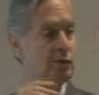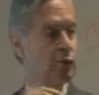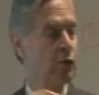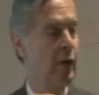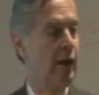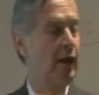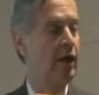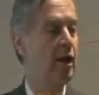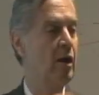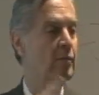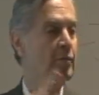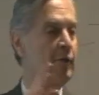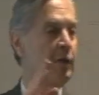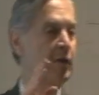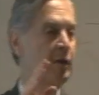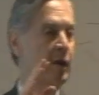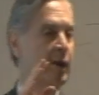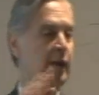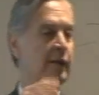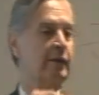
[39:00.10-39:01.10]
So I come
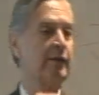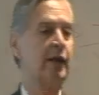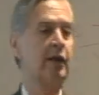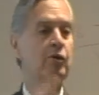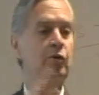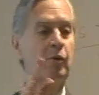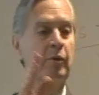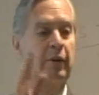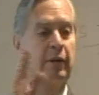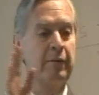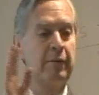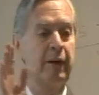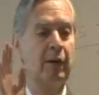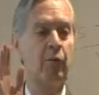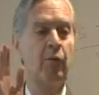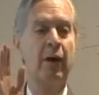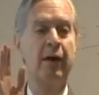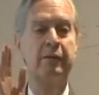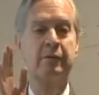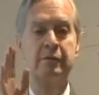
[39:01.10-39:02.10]
here and I tell you whatever
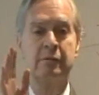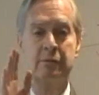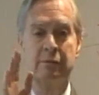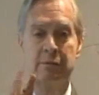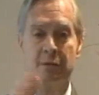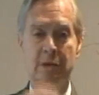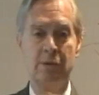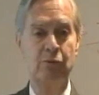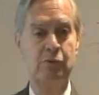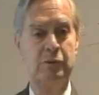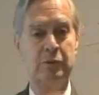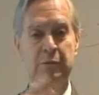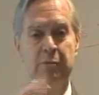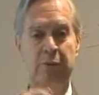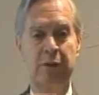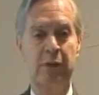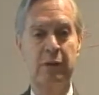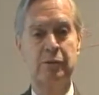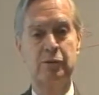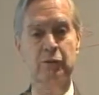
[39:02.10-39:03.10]
I want, and you
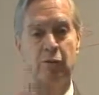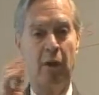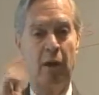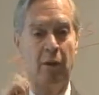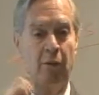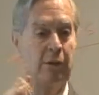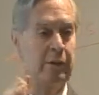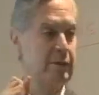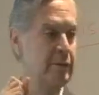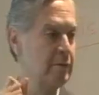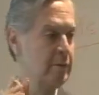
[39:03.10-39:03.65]
simply swallow